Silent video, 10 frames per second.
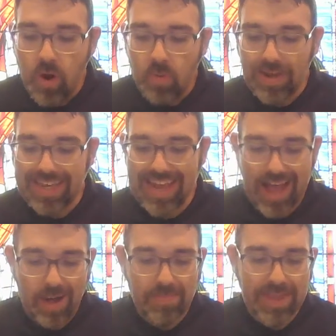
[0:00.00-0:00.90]
We can
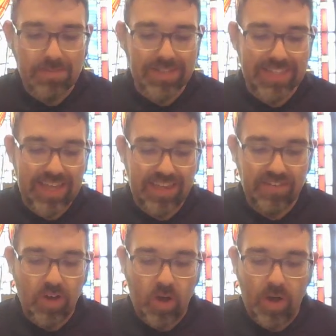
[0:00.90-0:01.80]
help them
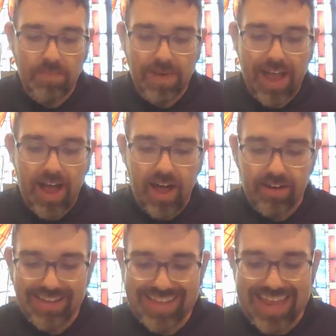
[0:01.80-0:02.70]
live on by
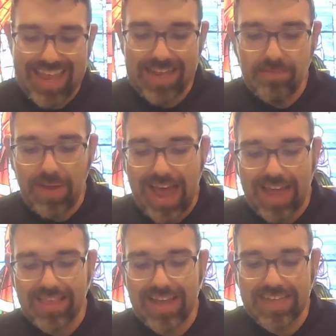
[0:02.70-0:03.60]
honoring the
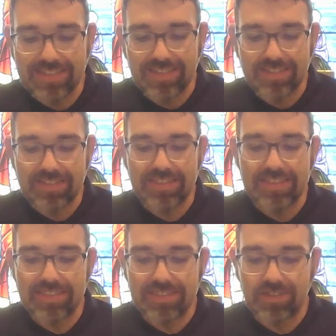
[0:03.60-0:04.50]
impact that
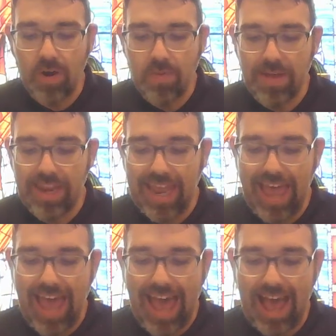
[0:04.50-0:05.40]
so many
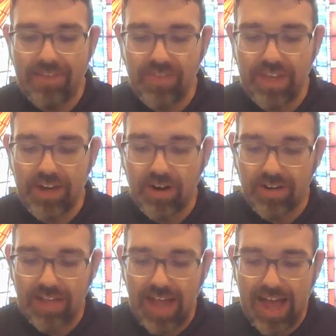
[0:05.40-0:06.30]
have in our
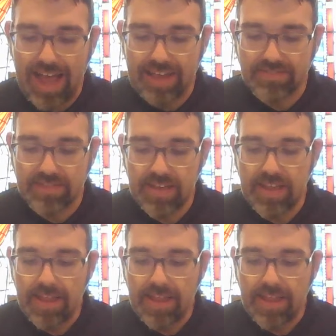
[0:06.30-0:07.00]
lives.